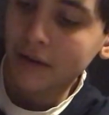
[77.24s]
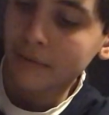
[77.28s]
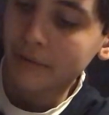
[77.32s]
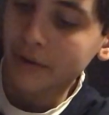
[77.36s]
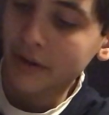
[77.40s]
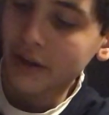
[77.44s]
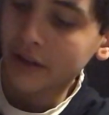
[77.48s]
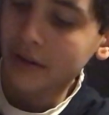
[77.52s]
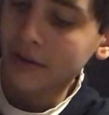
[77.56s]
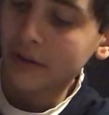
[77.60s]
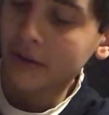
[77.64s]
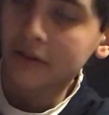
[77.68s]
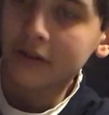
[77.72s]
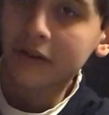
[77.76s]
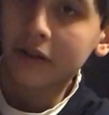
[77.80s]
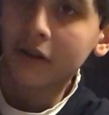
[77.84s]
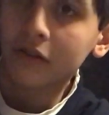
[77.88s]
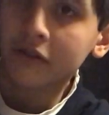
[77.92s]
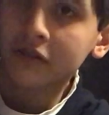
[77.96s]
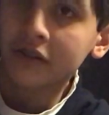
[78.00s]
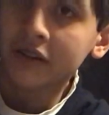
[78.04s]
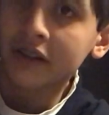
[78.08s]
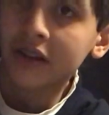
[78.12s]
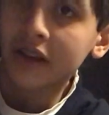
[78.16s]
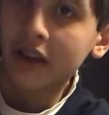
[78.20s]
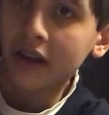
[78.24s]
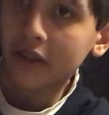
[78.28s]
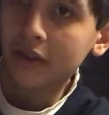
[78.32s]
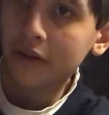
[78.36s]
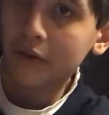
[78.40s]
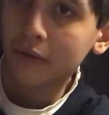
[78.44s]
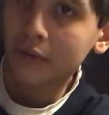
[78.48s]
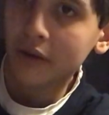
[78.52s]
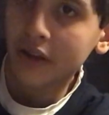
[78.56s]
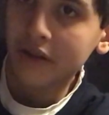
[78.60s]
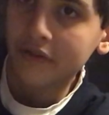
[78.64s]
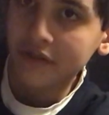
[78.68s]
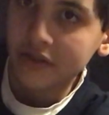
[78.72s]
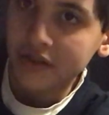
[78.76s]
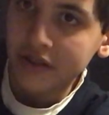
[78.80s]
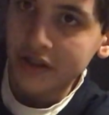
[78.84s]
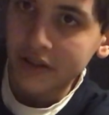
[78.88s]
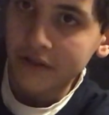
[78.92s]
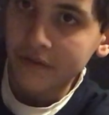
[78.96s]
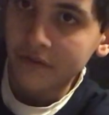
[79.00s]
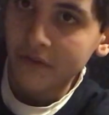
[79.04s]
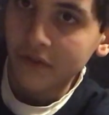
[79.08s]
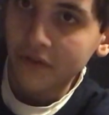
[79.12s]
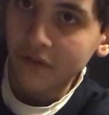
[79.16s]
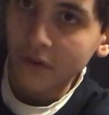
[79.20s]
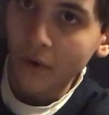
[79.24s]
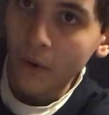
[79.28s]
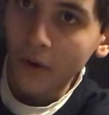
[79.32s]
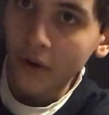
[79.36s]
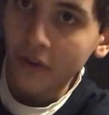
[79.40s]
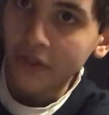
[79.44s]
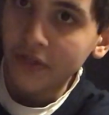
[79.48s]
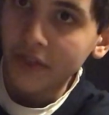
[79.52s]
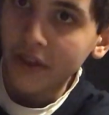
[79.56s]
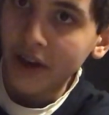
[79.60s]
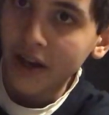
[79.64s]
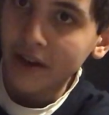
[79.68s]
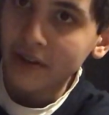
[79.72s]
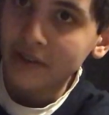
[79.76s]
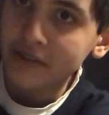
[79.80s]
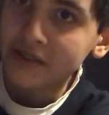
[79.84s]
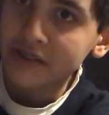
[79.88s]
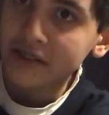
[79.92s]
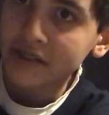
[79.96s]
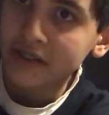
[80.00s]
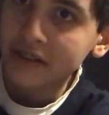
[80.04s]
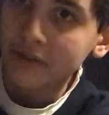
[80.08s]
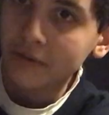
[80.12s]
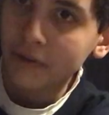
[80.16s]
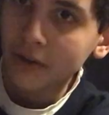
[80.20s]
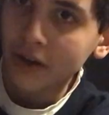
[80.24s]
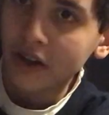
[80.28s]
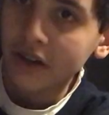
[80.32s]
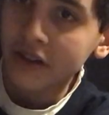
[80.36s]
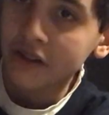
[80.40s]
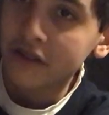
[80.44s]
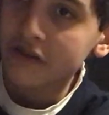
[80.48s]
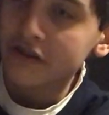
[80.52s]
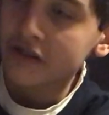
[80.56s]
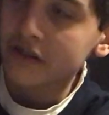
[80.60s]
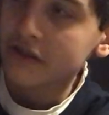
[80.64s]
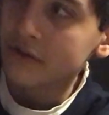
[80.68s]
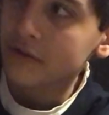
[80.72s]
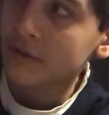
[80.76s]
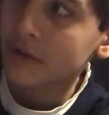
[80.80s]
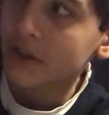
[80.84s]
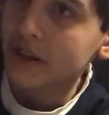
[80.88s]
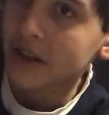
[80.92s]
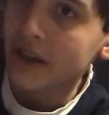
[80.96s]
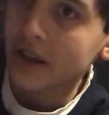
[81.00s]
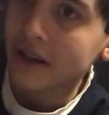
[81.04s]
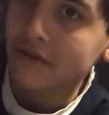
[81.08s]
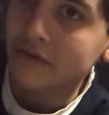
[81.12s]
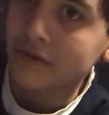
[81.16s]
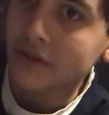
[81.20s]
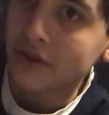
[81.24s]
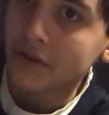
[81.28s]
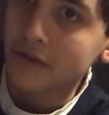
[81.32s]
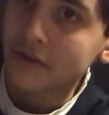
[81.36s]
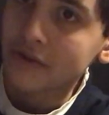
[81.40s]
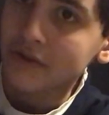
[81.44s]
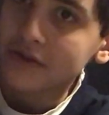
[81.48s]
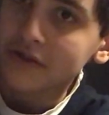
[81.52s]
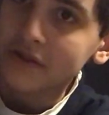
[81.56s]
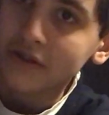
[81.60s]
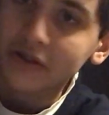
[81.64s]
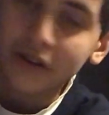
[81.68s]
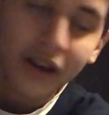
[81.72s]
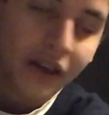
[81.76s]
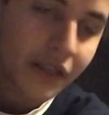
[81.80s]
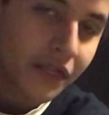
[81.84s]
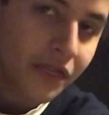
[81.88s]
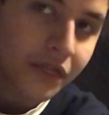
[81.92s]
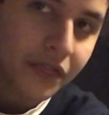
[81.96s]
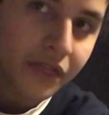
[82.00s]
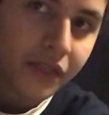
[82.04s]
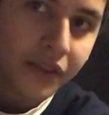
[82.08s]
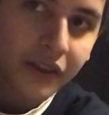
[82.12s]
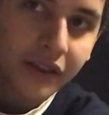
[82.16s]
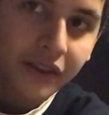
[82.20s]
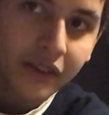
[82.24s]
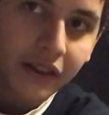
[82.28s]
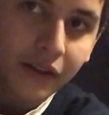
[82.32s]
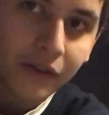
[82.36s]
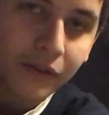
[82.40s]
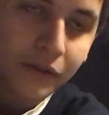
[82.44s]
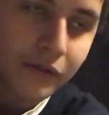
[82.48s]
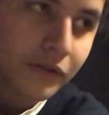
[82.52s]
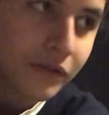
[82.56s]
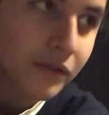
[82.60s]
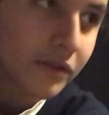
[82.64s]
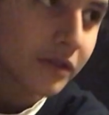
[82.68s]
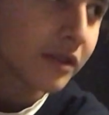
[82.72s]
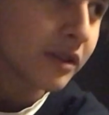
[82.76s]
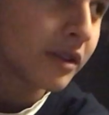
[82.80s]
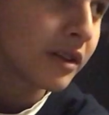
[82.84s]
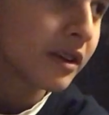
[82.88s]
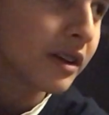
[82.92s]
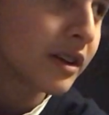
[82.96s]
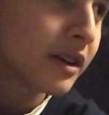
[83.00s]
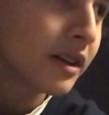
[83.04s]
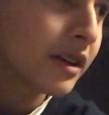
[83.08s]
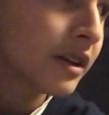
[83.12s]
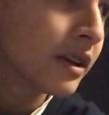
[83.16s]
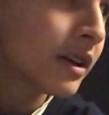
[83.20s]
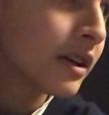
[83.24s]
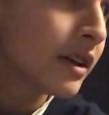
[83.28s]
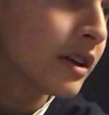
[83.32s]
but altogether we have achieved 4,128 views, I think that was it,